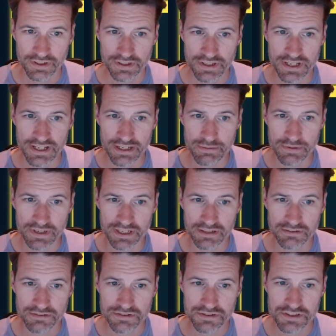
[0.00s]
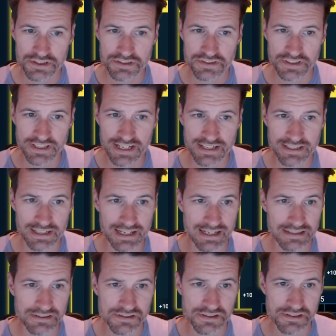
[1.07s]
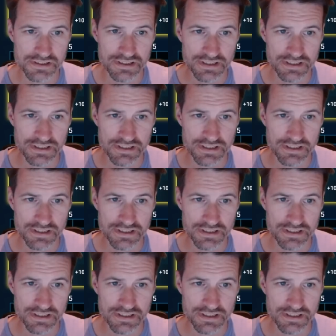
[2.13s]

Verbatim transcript: Yeah, there we go. Just to get the less.